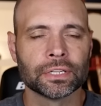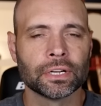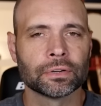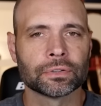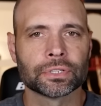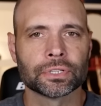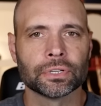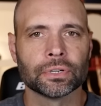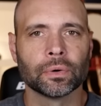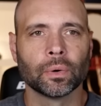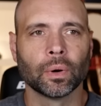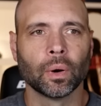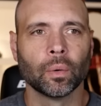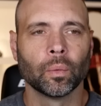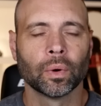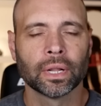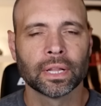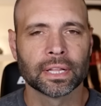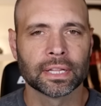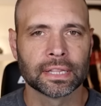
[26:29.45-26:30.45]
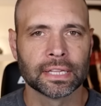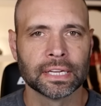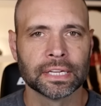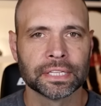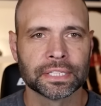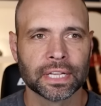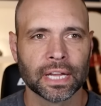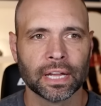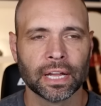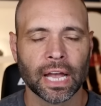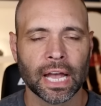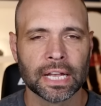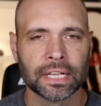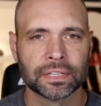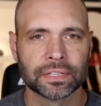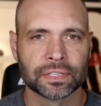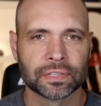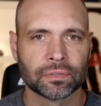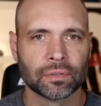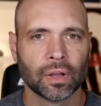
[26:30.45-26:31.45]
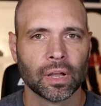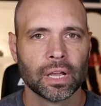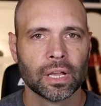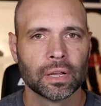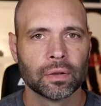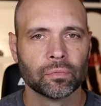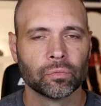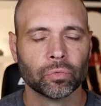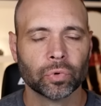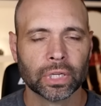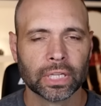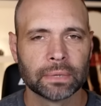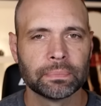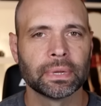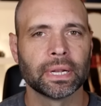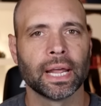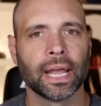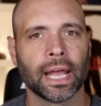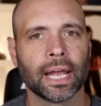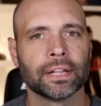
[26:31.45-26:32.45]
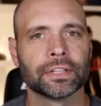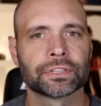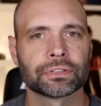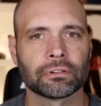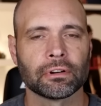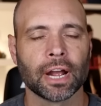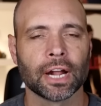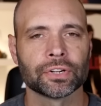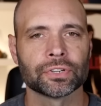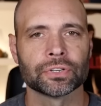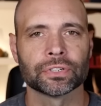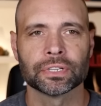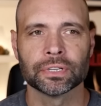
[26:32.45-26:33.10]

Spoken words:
You know, Stu, one of the things that has really been a head scratcher